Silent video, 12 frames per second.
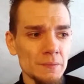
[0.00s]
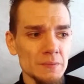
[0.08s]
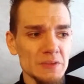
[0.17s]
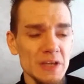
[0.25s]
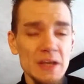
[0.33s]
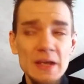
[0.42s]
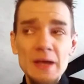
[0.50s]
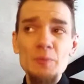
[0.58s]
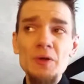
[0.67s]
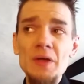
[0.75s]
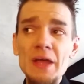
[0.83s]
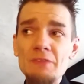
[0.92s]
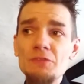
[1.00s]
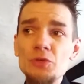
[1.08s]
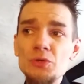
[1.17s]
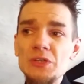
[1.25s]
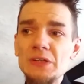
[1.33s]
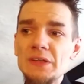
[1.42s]
say, yeah, but if
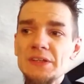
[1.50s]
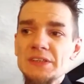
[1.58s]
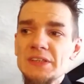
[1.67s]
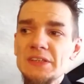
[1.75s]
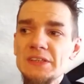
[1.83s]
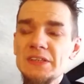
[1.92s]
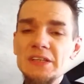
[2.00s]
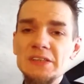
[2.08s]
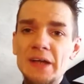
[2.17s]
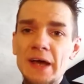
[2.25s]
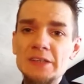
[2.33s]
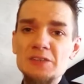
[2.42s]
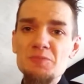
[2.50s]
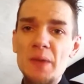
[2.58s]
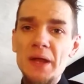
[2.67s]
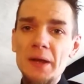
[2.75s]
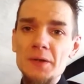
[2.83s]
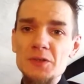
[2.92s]
you did this, this, this, and had some
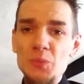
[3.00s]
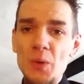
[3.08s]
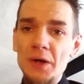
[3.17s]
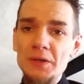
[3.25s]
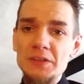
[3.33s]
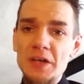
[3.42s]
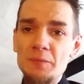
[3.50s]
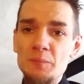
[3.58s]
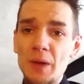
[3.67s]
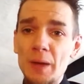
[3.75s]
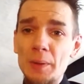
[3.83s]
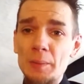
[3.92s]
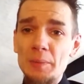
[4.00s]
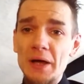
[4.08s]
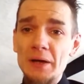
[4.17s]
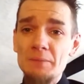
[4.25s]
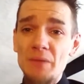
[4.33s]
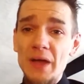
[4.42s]
maintenance work done, blah, blah,
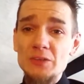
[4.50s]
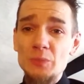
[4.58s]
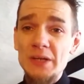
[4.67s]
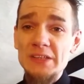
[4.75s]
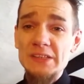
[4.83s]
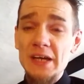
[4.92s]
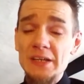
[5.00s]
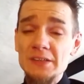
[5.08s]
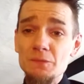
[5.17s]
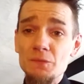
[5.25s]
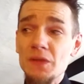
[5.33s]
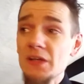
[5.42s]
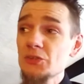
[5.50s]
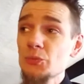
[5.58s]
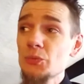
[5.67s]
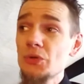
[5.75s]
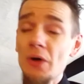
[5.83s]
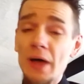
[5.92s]
blah, X, Y, Z, this
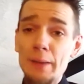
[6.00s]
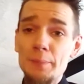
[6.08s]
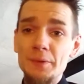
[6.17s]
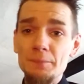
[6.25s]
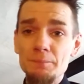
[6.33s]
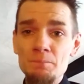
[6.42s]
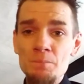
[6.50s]
would not happen.